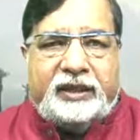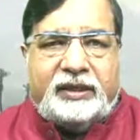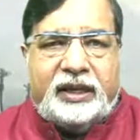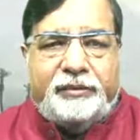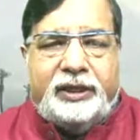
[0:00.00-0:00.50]

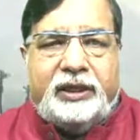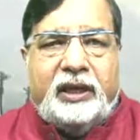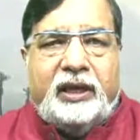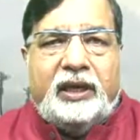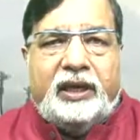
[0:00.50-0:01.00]
systems.
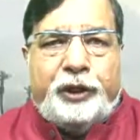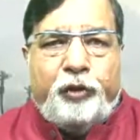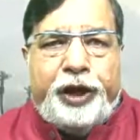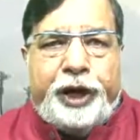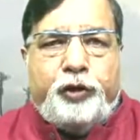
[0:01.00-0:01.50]
You
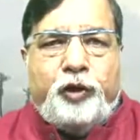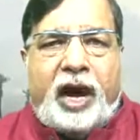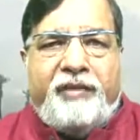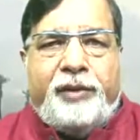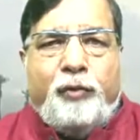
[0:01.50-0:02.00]
need to
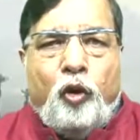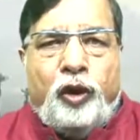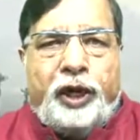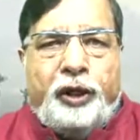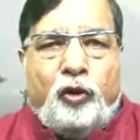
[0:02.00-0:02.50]
have a more
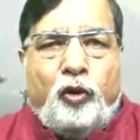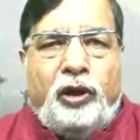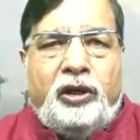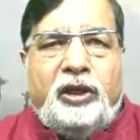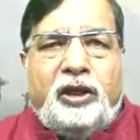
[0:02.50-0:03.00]

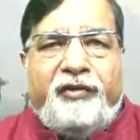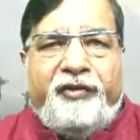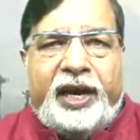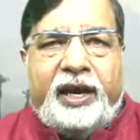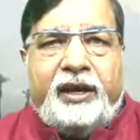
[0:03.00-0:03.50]
control,
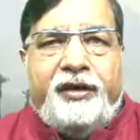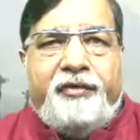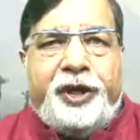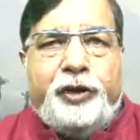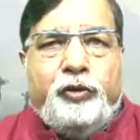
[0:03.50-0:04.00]
where
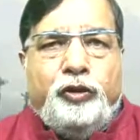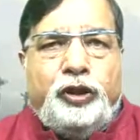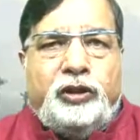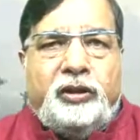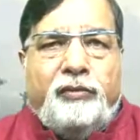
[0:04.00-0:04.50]
we
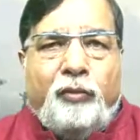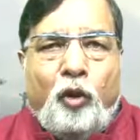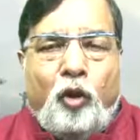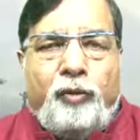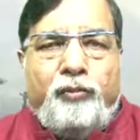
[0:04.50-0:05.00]
use
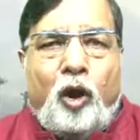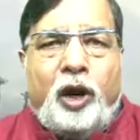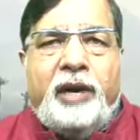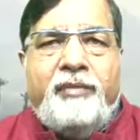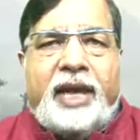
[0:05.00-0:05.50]
more
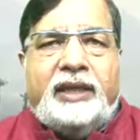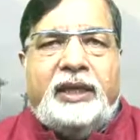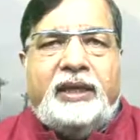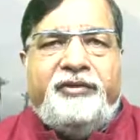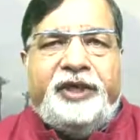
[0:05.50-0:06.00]
modern
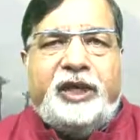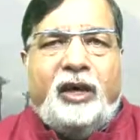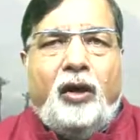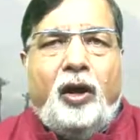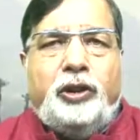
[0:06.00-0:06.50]
methods, which are
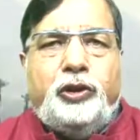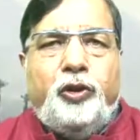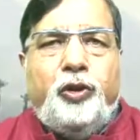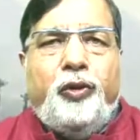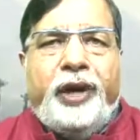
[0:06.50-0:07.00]
also
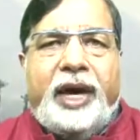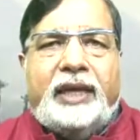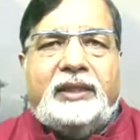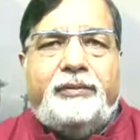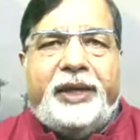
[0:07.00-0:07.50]
known as